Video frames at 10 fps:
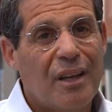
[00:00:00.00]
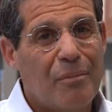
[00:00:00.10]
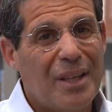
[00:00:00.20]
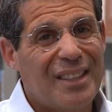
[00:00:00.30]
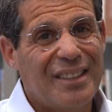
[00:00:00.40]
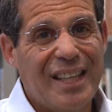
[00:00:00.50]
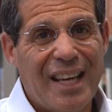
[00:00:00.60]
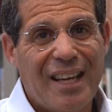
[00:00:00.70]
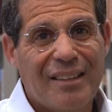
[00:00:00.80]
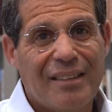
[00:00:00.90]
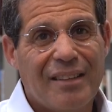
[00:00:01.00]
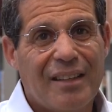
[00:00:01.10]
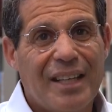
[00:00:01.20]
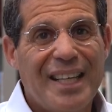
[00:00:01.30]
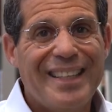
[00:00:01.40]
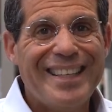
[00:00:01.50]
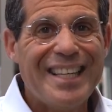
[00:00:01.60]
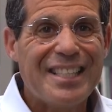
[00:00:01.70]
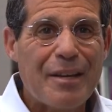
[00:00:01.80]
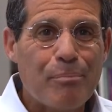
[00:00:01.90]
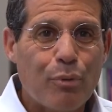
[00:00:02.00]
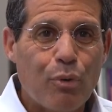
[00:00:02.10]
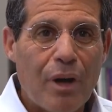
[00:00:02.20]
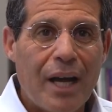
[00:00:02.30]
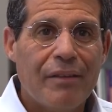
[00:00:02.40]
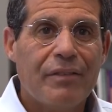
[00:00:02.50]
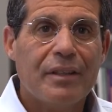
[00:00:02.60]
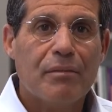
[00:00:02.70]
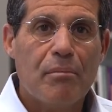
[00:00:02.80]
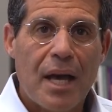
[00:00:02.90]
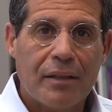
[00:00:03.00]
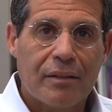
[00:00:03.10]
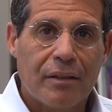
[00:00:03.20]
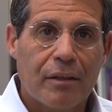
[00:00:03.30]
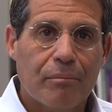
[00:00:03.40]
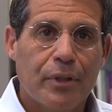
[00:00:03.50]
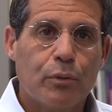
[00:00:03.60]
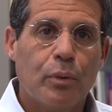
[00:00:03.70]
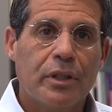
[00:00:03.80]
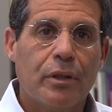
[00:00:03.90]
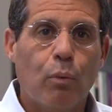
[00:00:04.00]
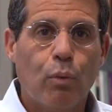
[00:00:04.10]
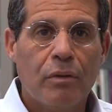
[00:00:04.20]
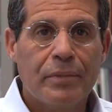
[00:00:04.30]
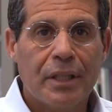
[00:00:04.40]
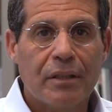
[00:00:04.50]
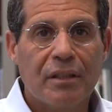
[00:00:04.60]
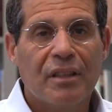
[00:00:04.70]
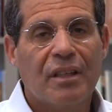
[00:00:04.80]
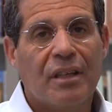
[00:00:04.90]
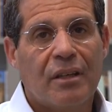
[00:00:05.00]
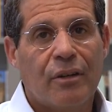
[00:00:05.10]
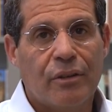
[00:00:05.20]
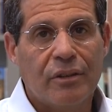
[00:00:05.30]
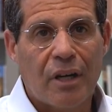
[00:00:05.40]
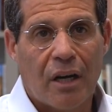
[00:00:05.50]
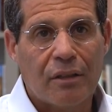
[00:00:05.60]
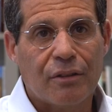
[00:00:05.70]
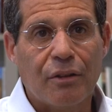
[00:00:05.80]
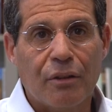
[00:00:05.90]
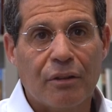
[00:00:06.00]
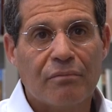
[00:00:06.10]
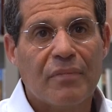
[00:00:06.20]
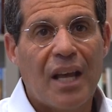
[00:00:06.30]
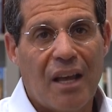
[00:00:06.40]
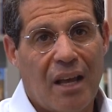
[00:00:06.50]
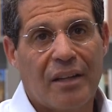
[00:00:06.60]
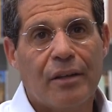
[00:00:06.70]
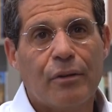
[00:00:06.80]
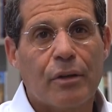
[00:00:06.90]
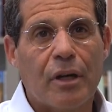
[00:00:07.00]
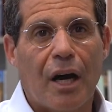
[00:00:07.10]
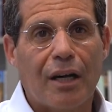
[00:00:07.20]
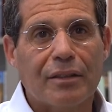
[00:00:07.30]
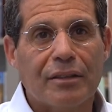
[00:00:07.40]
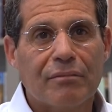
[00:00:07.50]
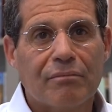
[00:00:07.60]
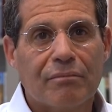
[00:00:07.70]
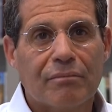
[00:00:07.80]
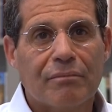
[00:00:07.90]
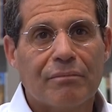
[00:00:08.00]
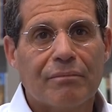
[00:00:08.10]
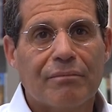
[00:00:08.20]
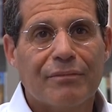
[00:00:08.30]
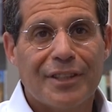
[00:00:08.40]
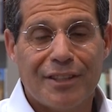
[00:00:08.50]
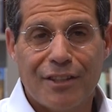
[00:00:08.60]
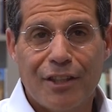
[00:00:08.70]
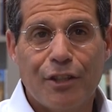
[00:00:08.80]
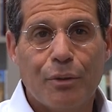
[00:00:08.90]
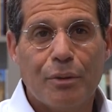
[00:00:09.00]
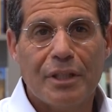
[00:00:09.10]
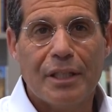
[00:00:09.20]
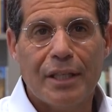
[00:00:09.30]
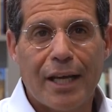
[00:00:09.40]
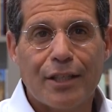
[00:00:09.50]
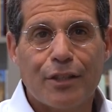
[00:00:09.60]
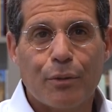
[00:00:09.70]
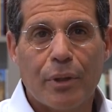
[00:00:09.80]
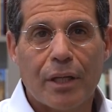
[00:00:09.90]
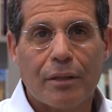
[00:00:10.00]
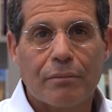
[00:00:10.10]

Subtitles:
But at the end, it is a private matter between the woman, her doctor, and her God. See you next week.